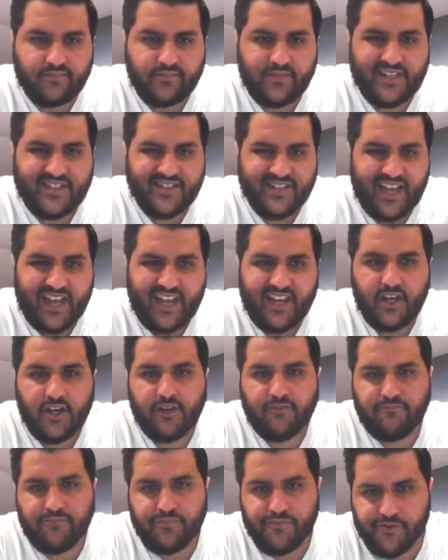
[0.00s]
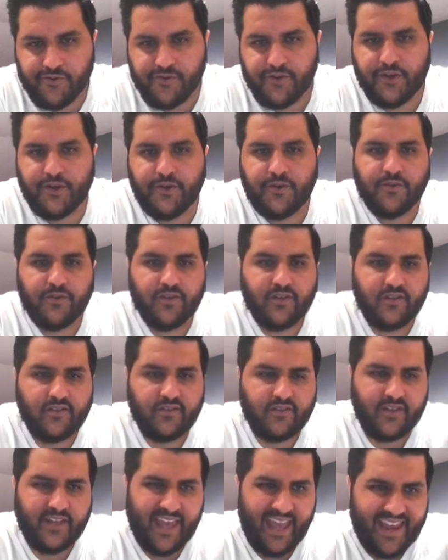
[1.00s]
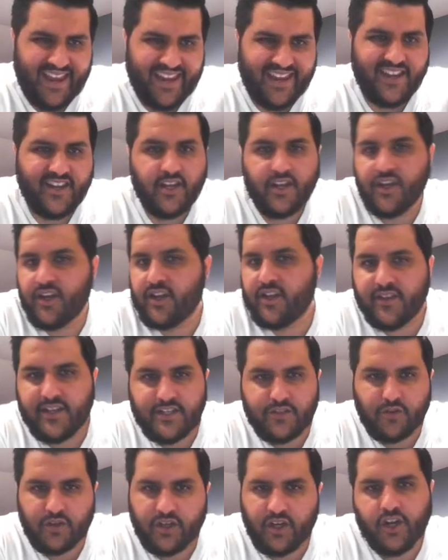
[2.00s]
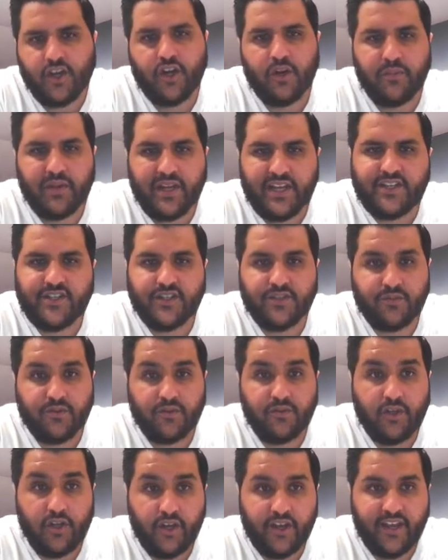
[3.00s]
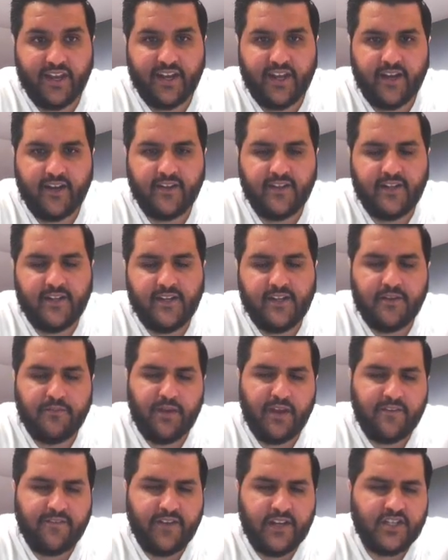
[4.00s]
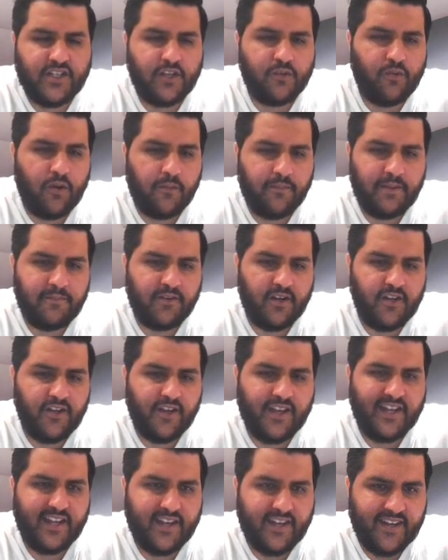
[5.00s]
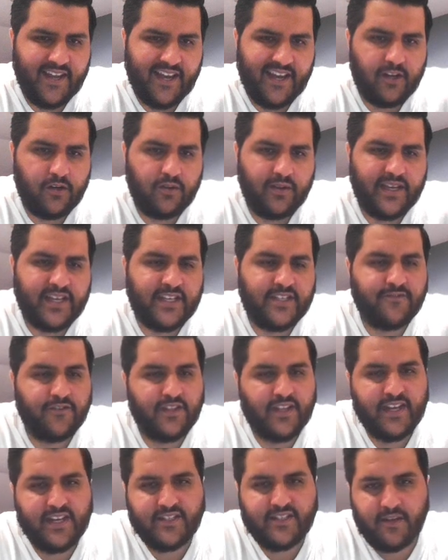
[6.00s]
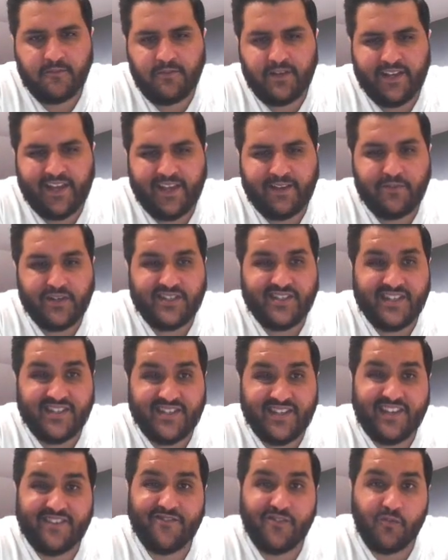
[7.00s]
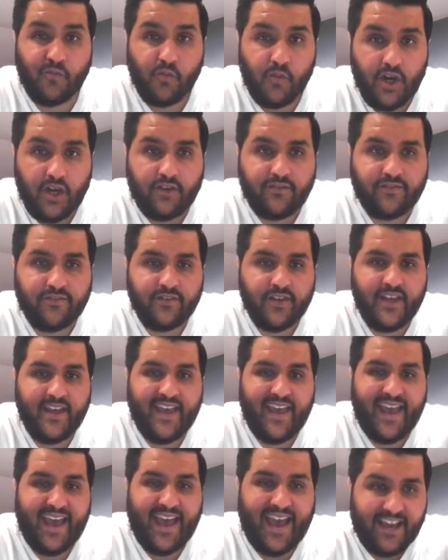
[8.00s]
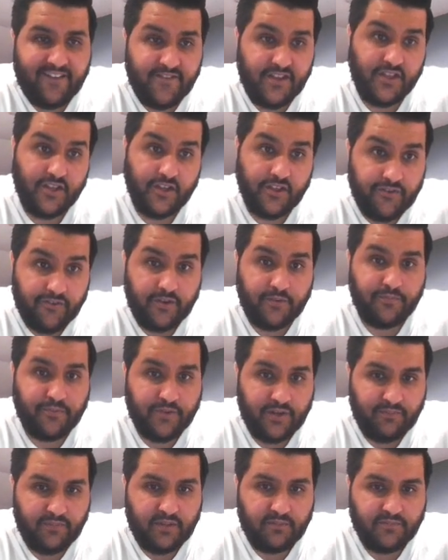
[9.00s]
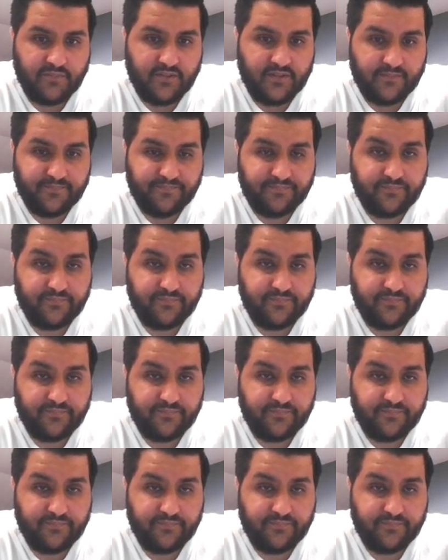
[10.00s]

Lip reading: Salah, Bruno, Kane. These were the kind of combinations we were looking at. But eventually what people are looking at now is, for the next couple of game weeks, is it even worth having the 3 premiums?